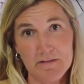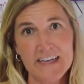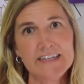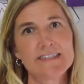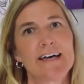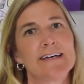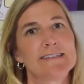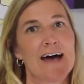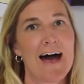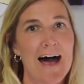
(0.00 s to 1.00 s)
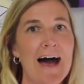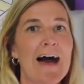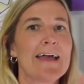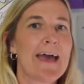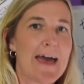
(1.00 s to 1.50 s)
He says,
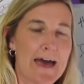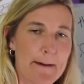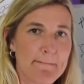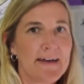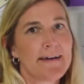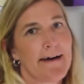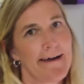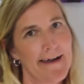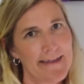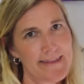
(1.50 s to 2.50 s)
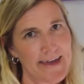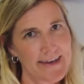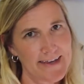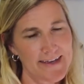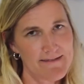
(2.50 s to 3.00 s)
I am, and
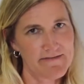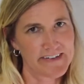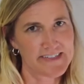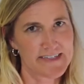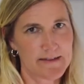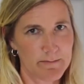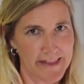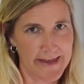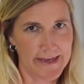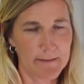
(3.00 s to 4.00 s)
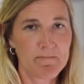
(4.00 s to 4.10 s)
then he fills in the blank.